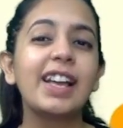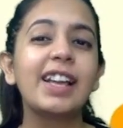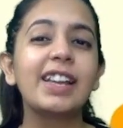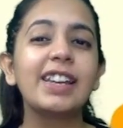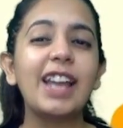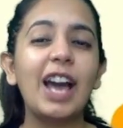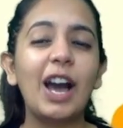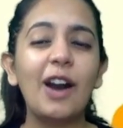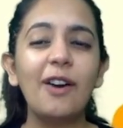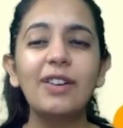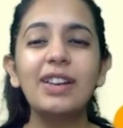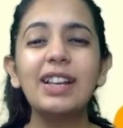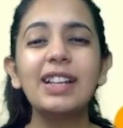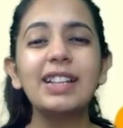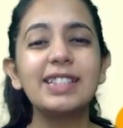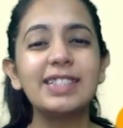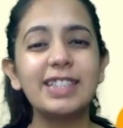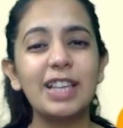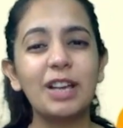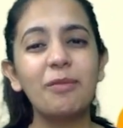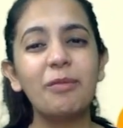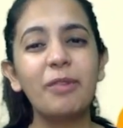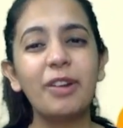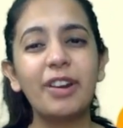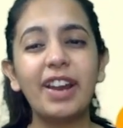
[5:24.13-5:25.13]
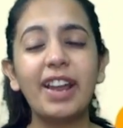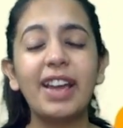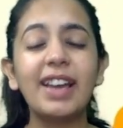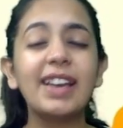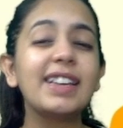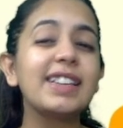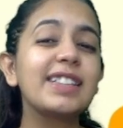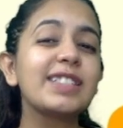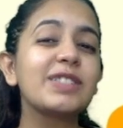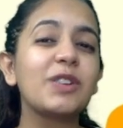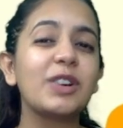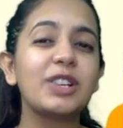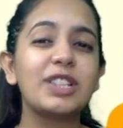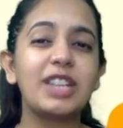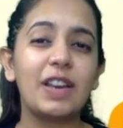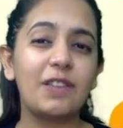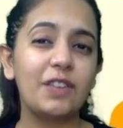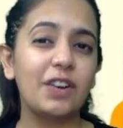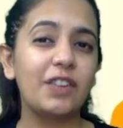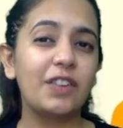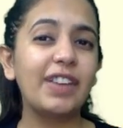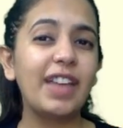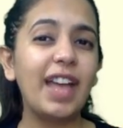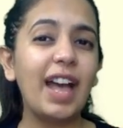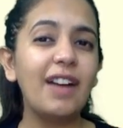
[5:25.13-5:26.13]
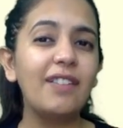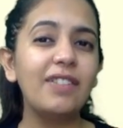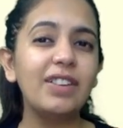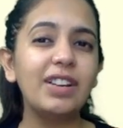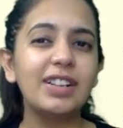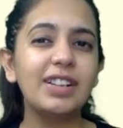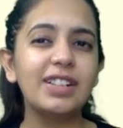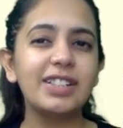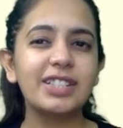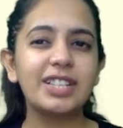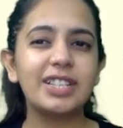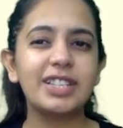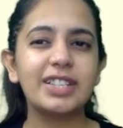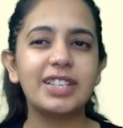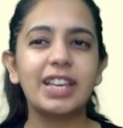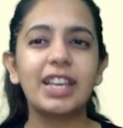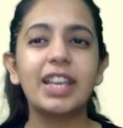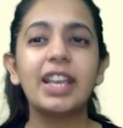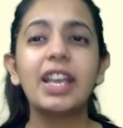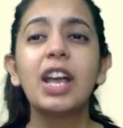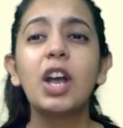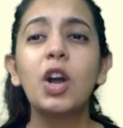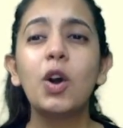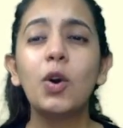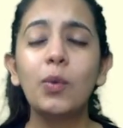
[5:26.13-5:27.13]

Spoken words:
Now let's summarize whatever we have learned today.